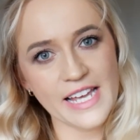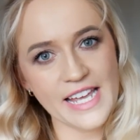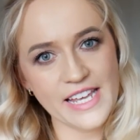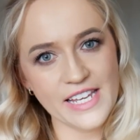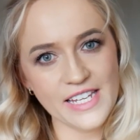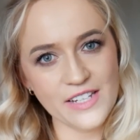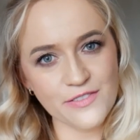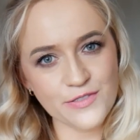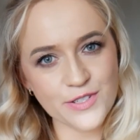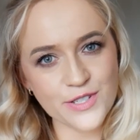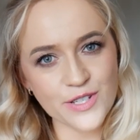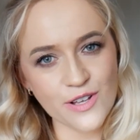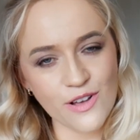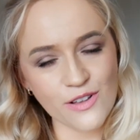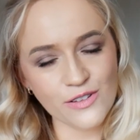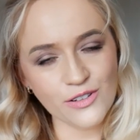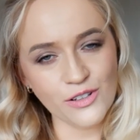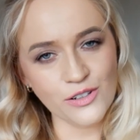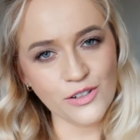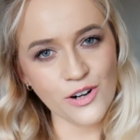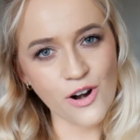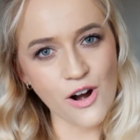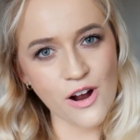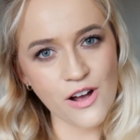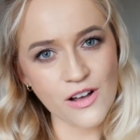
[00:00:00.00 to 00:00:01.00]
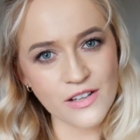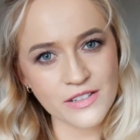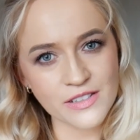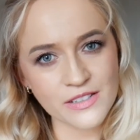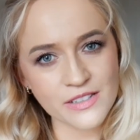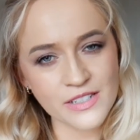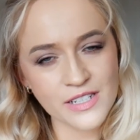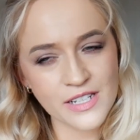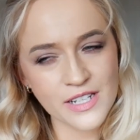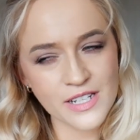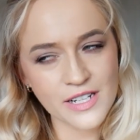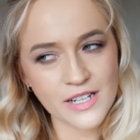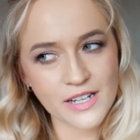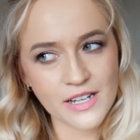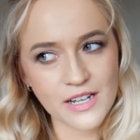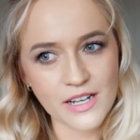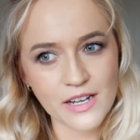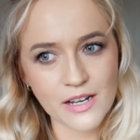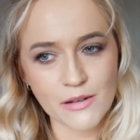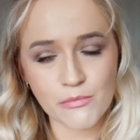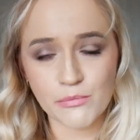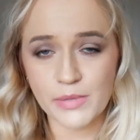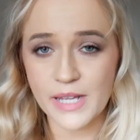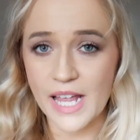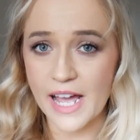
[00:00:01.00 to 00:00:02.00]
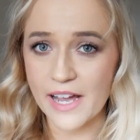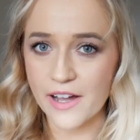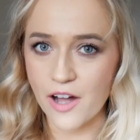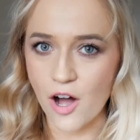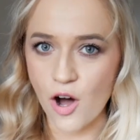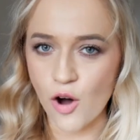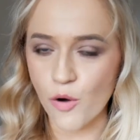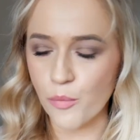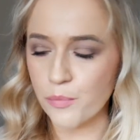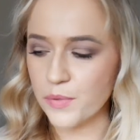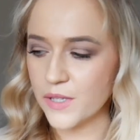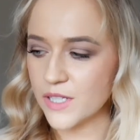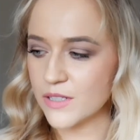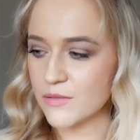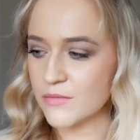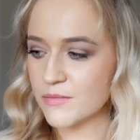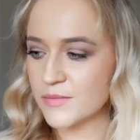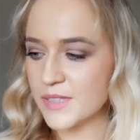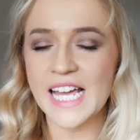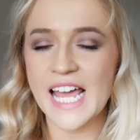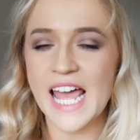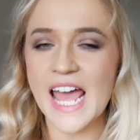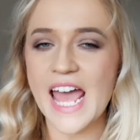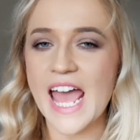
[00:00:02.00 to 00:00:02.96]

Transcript: Yves Saint Laurent Black Opium,